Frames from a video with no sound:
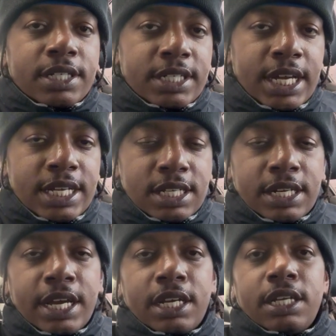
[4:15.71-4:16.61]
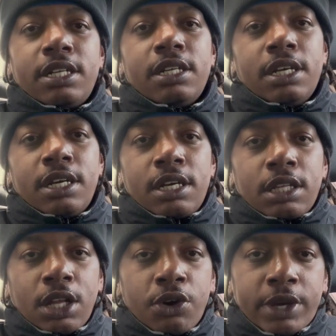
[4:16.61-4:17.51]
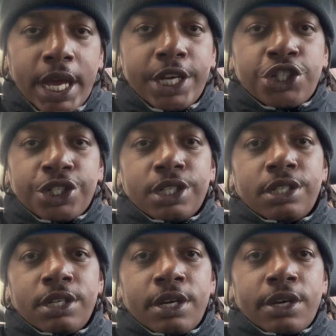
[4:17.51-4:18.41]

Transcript: designated location